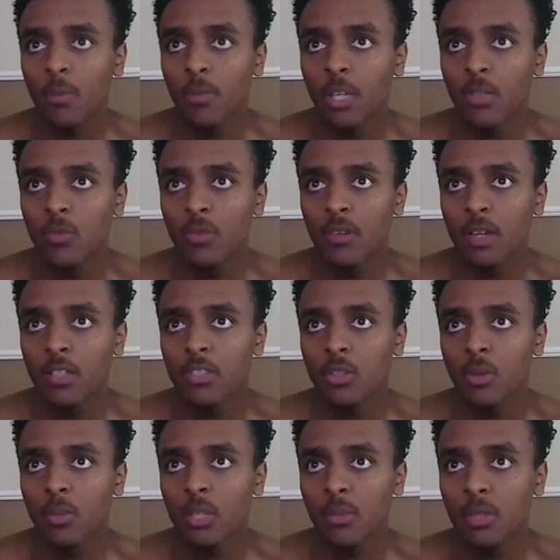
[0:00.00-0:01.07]
because we've got so
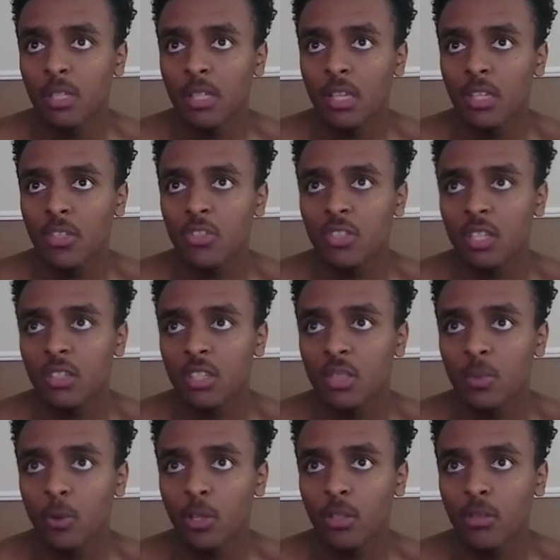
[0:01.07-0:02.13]
many mitigations at this
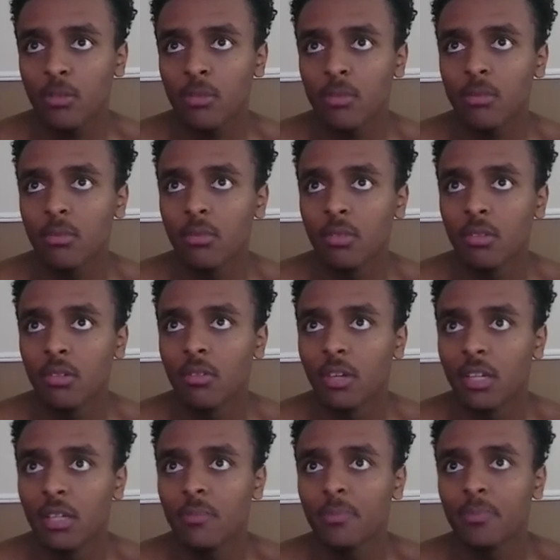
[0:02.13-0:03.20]
point,
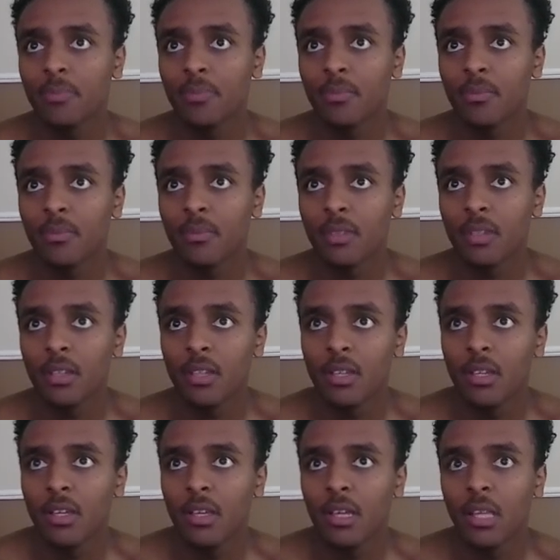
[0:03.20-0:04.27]
right?
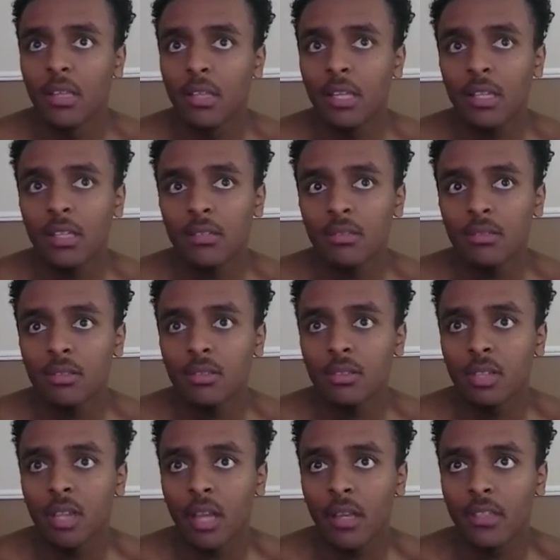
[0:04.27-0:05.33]
And then
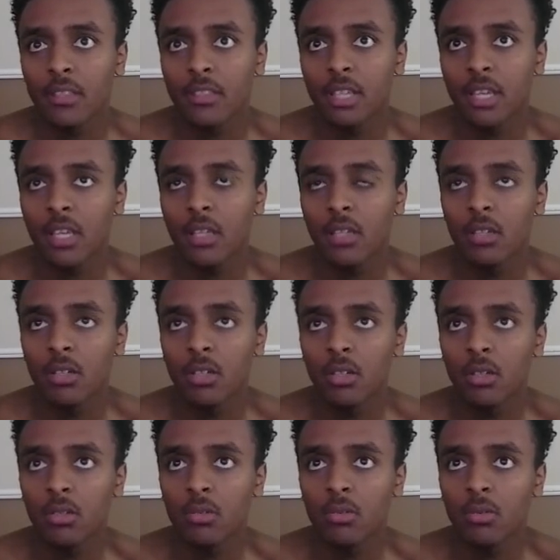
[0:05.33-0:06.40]
I can say,
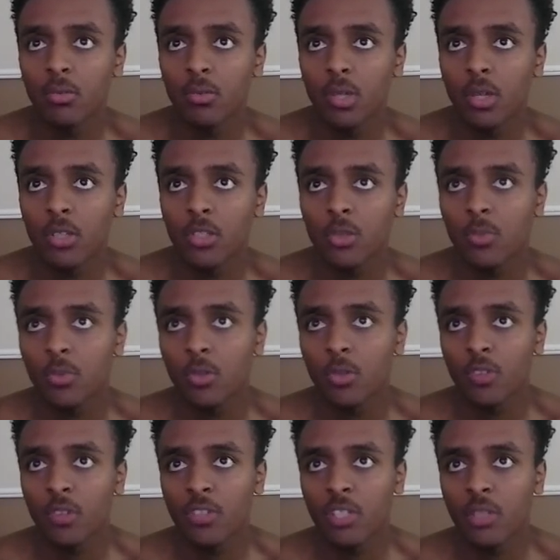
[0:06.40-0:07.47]
oh, we also broke
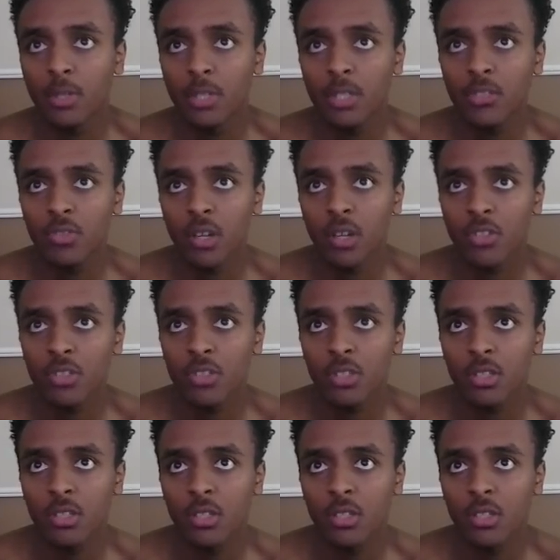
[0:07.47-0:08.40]
15-minute structure